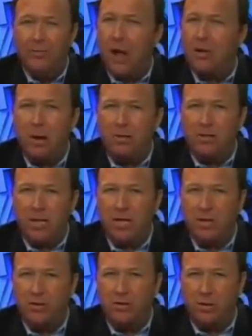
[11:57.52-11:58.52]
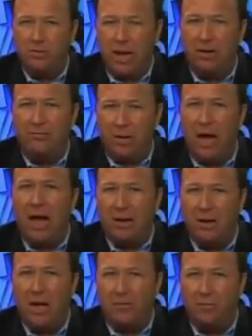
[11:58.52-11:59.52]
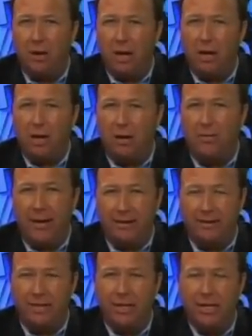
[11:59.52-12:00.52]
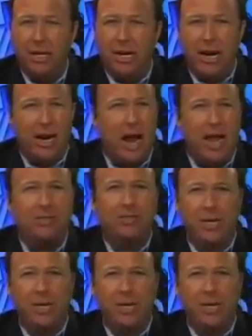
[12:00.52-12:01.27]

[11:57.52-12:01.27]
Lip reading: Not as much as I used to, but I fly to cover media events. And I